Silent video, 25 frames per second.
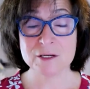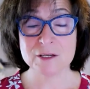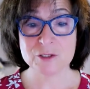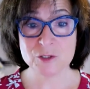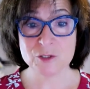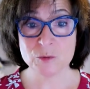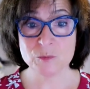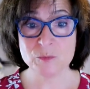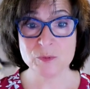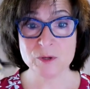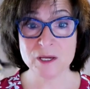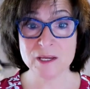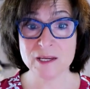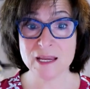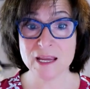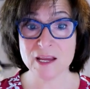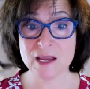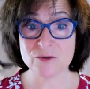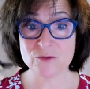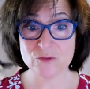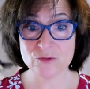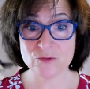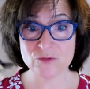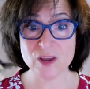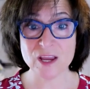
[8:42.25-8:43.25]
to be
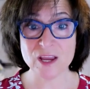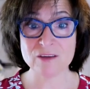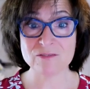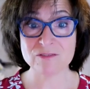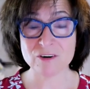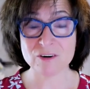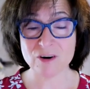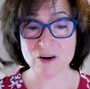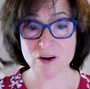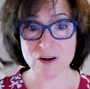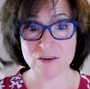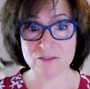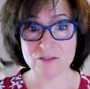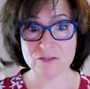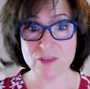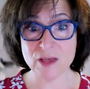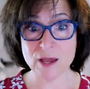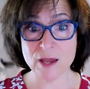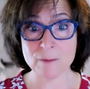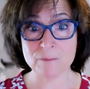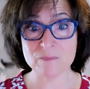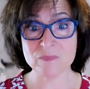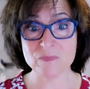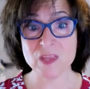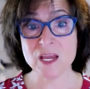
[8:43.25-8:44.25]
in favor of
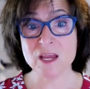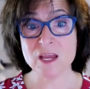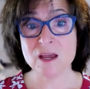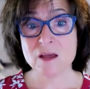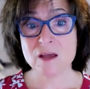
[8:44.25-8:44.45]
them.